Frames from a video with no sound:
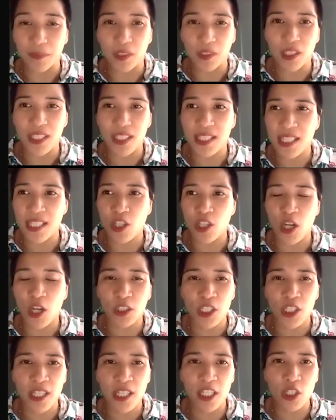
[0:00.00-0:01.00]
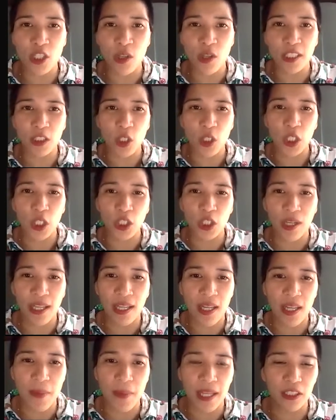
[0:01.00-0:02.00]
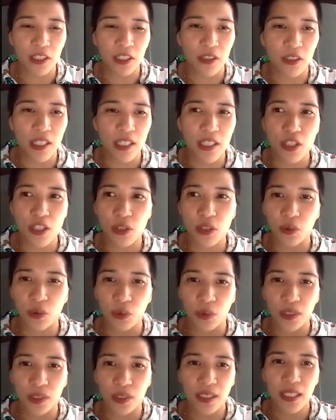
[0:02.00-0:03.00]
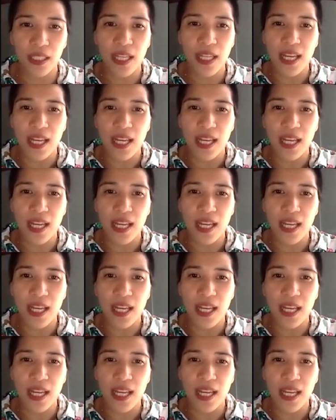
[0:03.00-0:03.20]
Now, this is Dr. Sixto Antonio Elementary School.